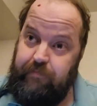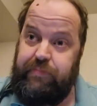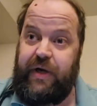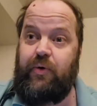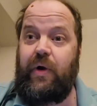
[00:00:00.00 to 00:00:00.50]

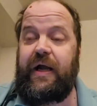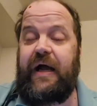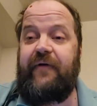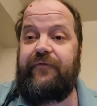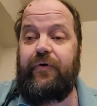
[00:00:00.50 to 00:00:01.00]
by going
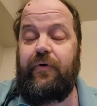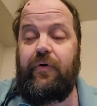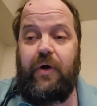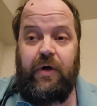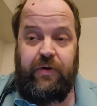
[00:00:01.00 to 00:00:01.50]
after
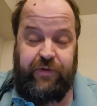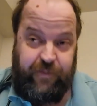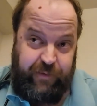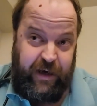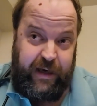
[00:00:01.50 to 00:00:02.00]
the
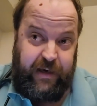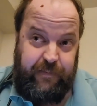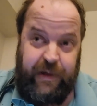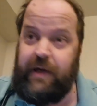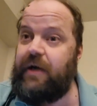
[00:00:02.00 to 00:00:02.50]
brain,
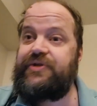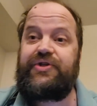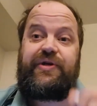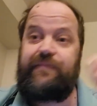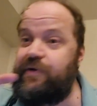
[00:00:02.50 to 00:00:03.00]
because
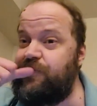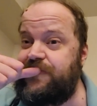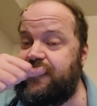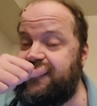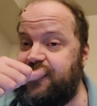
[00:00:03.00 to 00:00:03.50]
the immune
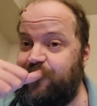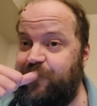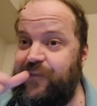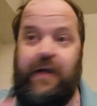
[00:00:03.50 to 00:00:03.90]
system